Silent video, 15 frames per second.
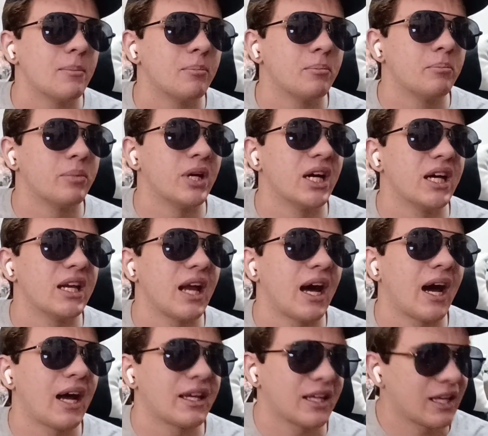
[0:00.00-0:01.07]
but
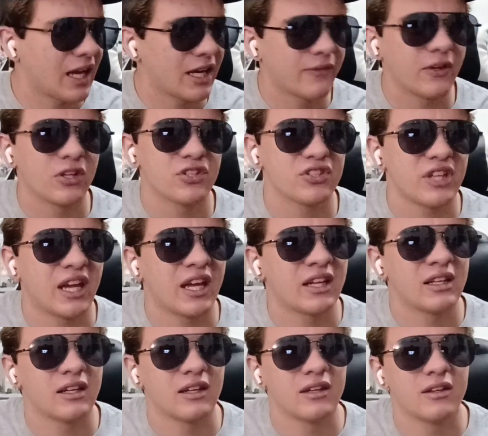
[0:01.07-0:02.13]
I can kind of
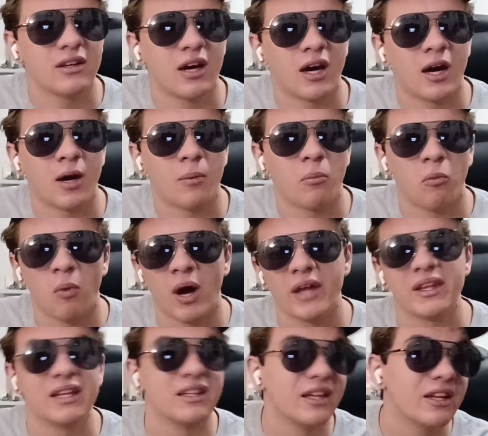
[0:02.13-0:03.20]
understand why
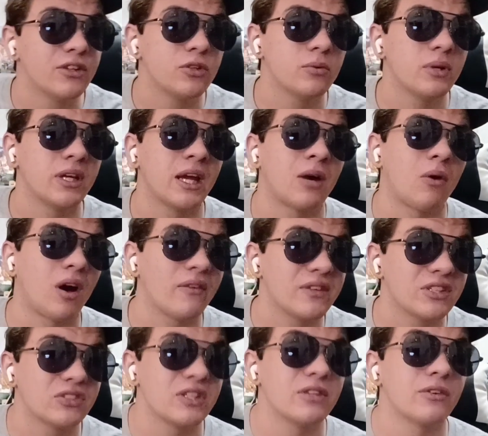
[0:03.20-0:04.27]
they didn't do it. Now
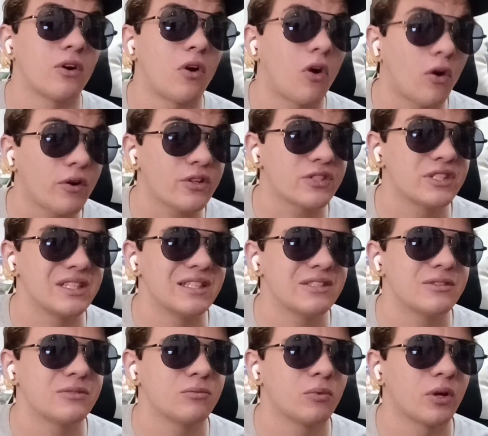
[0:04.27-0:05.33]
obviously there are
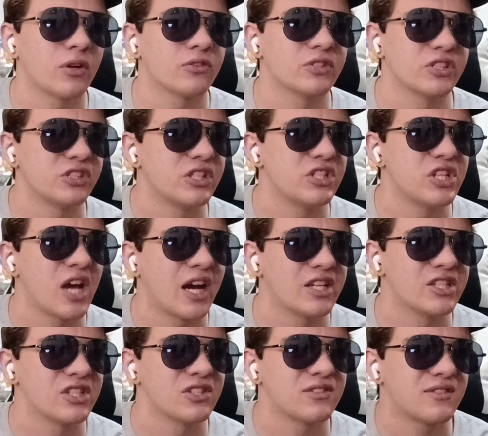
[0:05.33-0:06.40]
scenes where the CGI
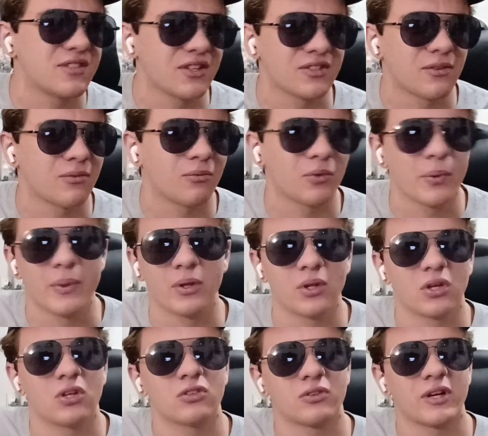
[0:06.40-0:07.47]
just doesn't really
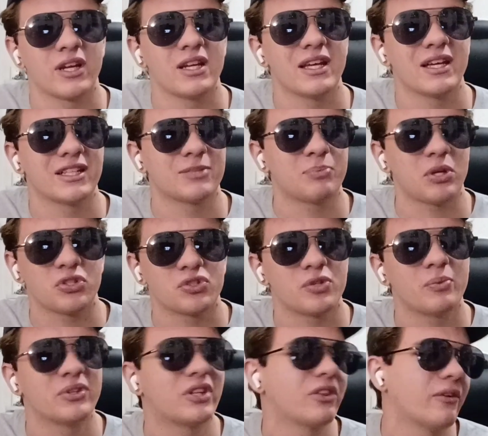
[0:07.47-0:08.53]
look great, especially
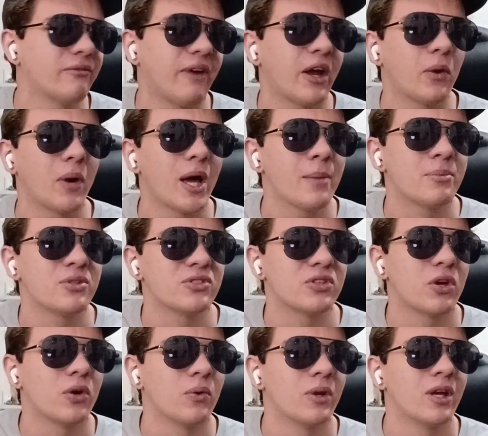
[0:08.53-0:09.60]
within the final
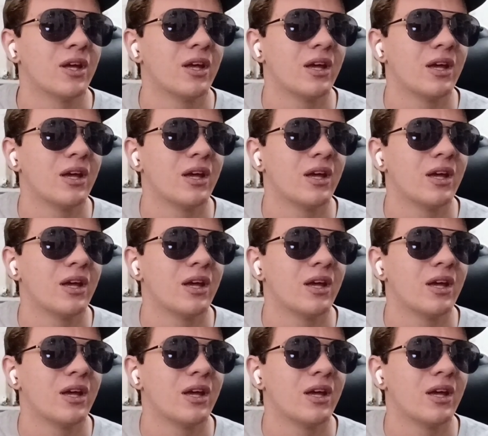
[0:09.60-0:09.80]
episode,